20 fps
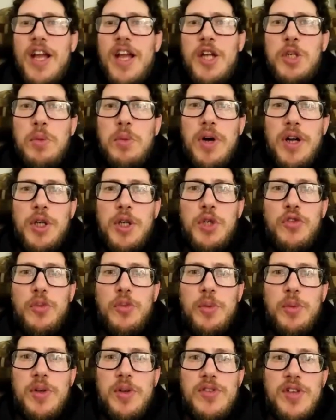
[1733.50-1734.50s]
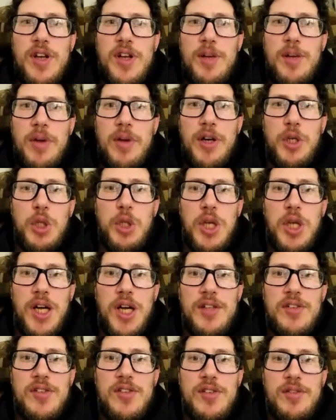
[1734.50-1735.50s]
aged much from his
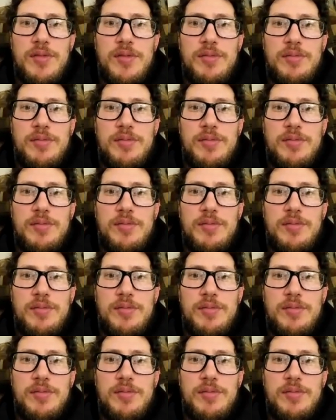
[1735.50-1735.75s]
mugshots.